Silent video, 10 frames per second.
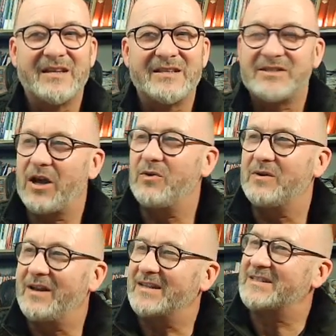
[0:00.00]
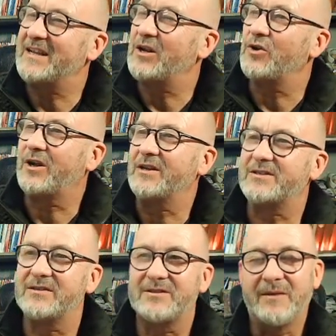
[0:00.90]
So let's take a look at
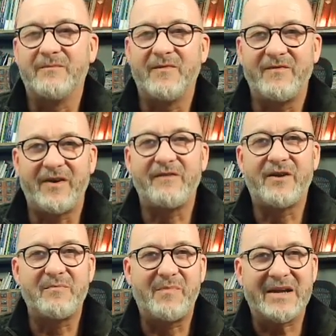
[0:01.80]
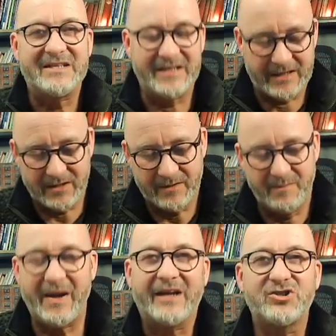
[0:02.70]
some very, very basic
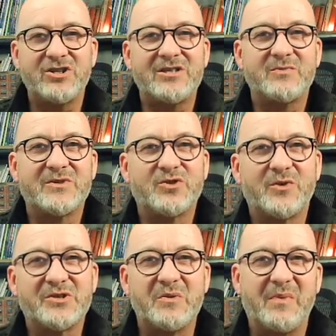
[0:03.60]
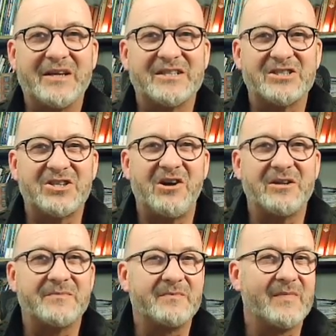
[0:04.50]
pictures, which is always a good place to
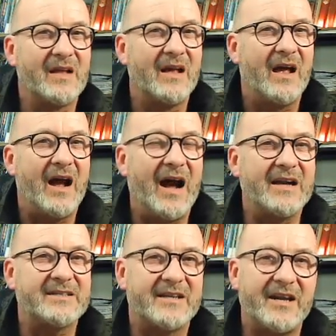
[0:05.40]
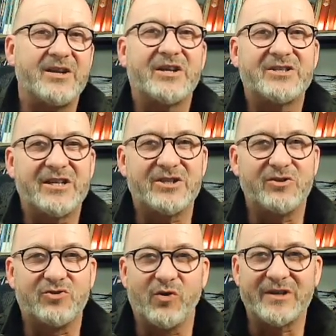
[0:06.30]
start. And here you can see
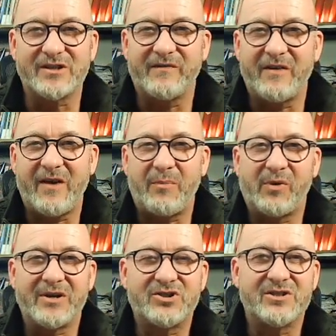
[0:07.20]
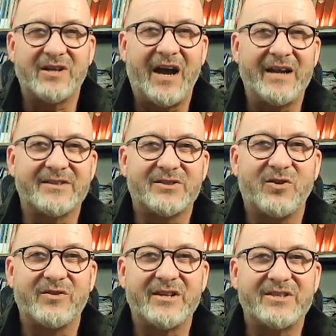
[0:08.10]
two drawings of evaporation and
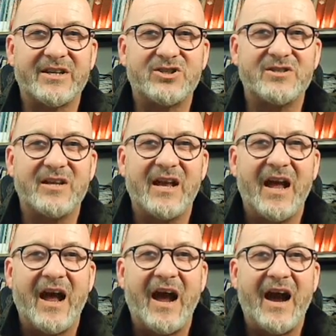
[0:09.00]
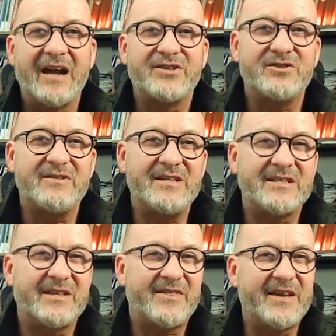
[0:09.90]
condensation. And you need
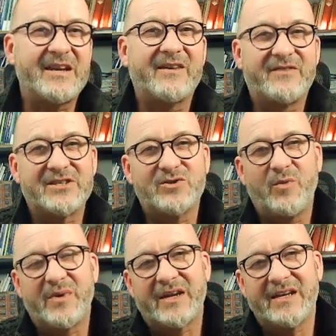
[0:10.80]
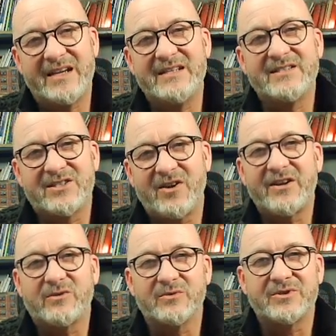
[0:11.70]
to think of this topic in
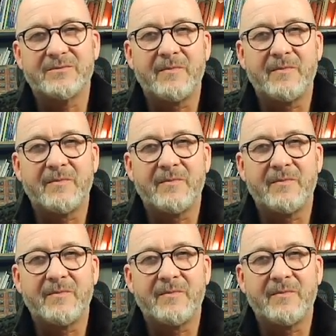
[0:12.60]
cycles.